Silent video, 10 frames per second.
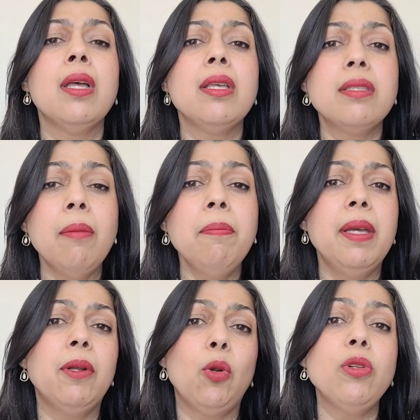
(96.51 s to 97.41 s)
Some
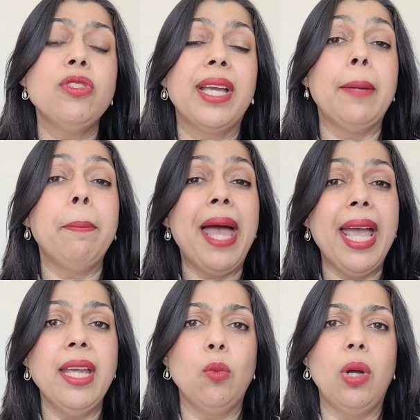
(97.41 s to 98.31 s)
people also get
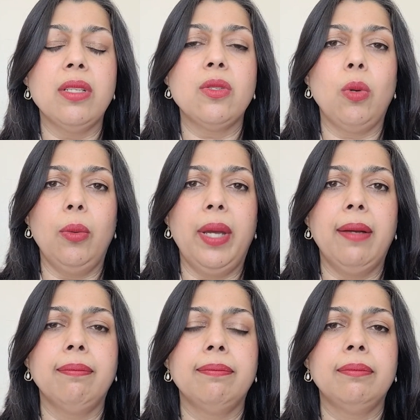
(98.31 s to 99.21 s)
pain while swallowing.
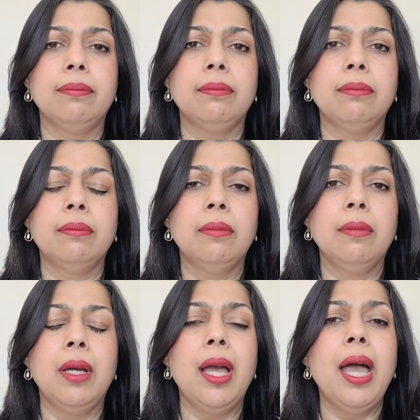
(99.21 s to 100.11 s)

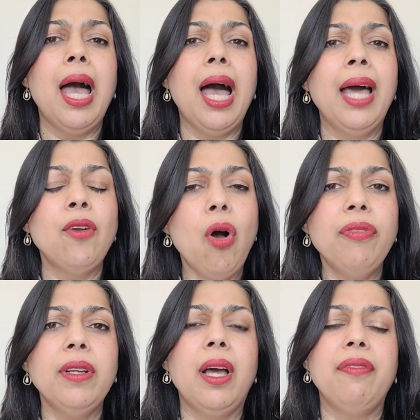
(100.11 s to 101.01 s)
And
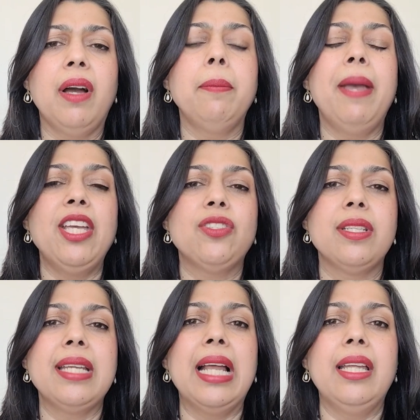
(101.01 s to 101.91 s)
often I find
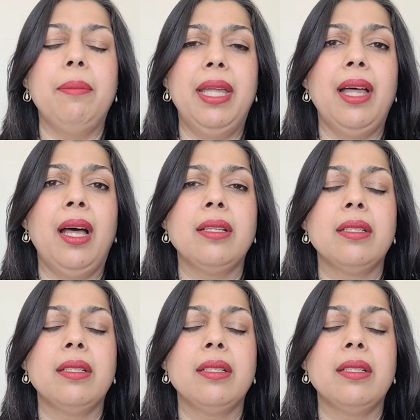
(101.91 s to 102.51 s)
patients telling me that